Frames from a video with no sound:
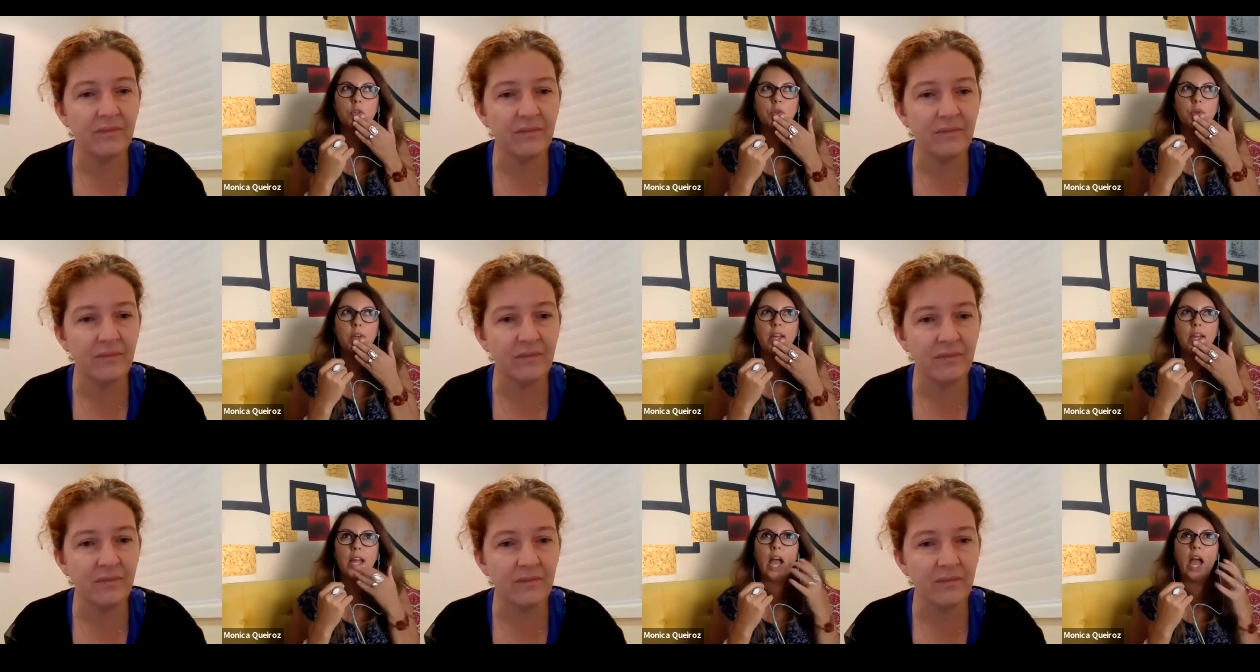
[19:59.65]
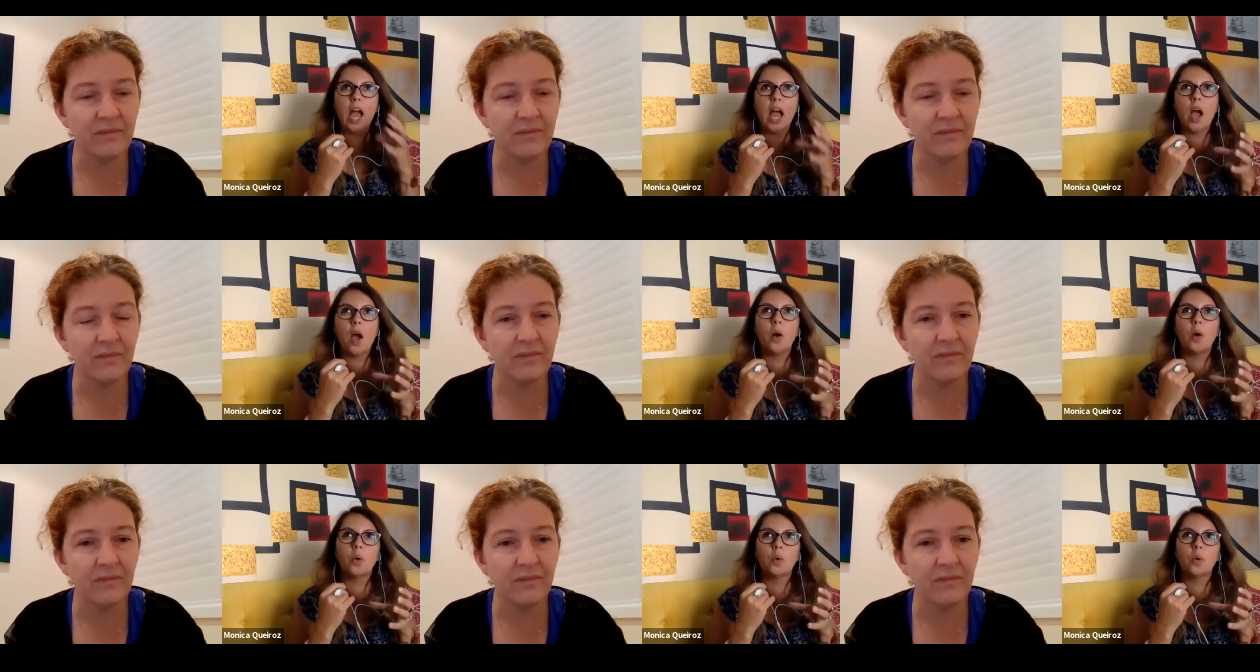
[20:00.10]
Speaker 1: Like
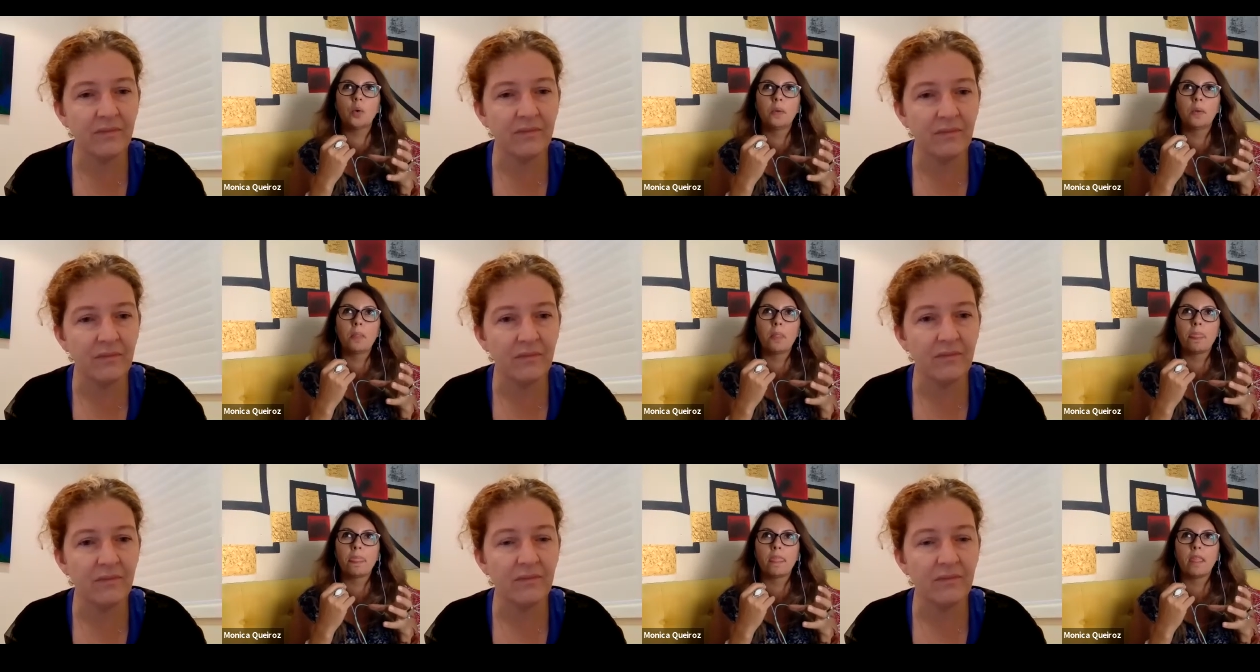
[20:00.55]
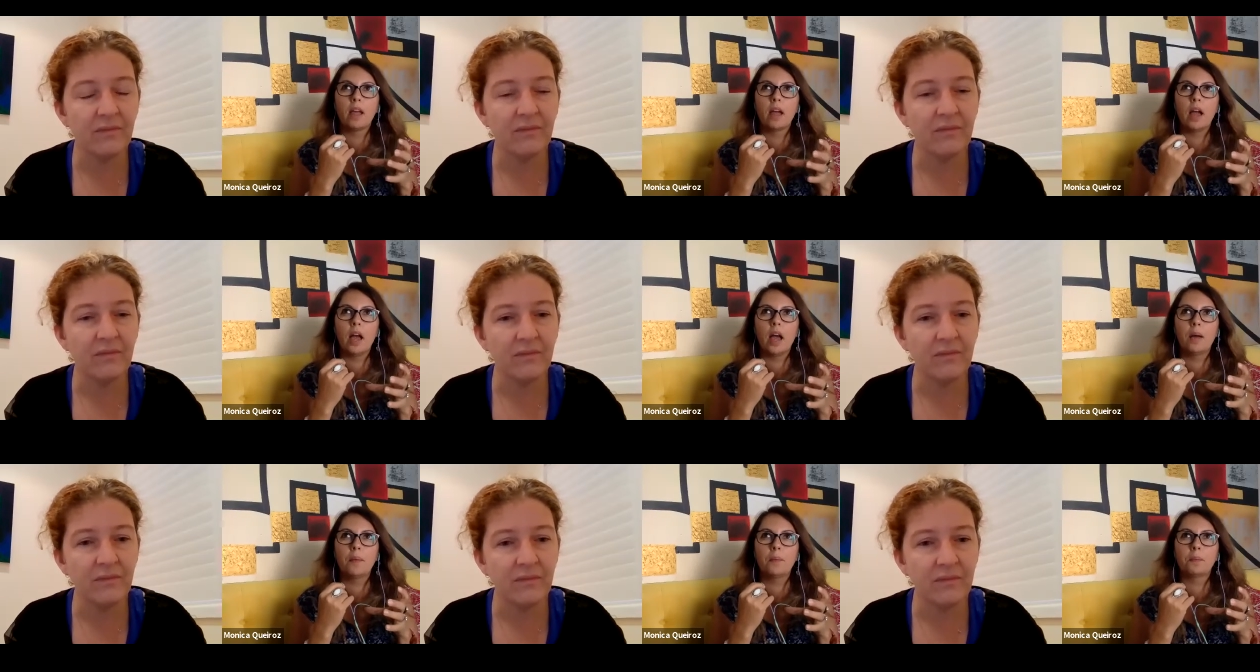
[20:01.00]
how
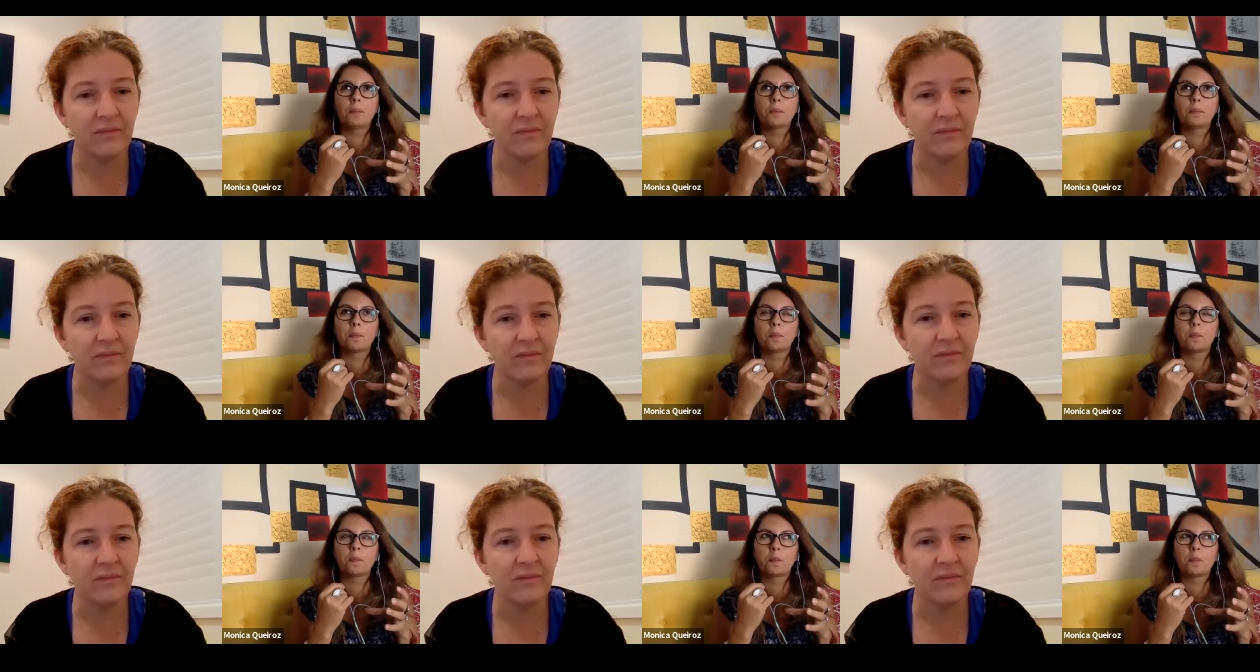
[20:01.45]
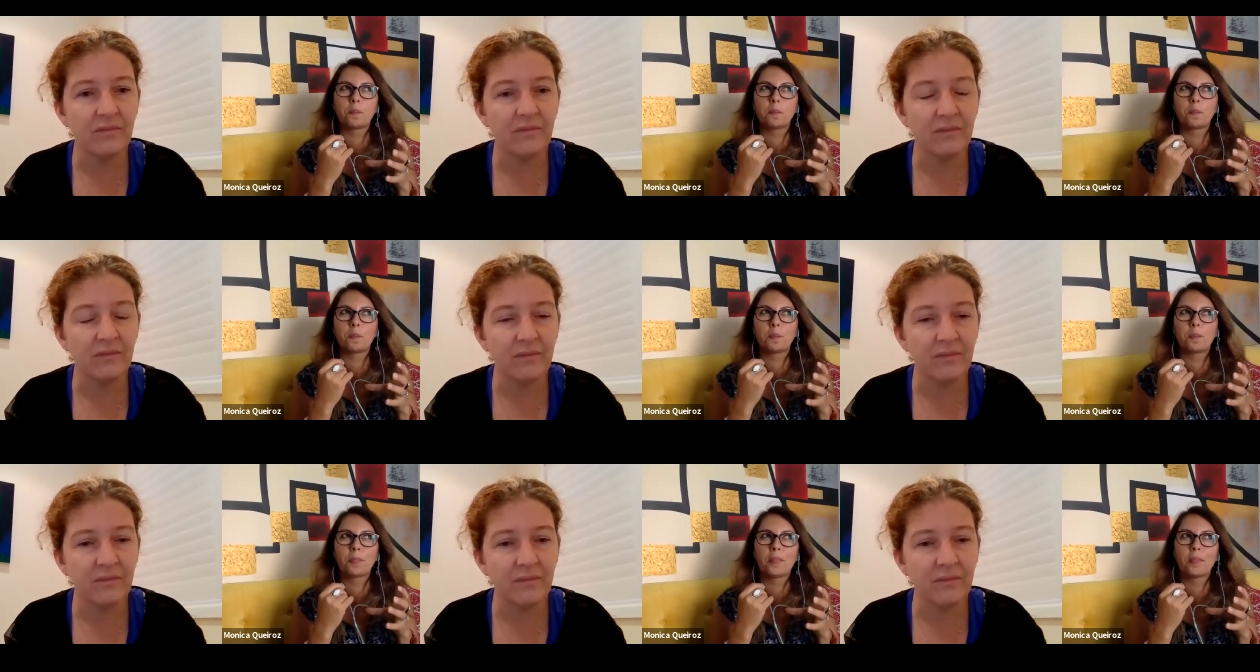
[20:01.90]
hmm,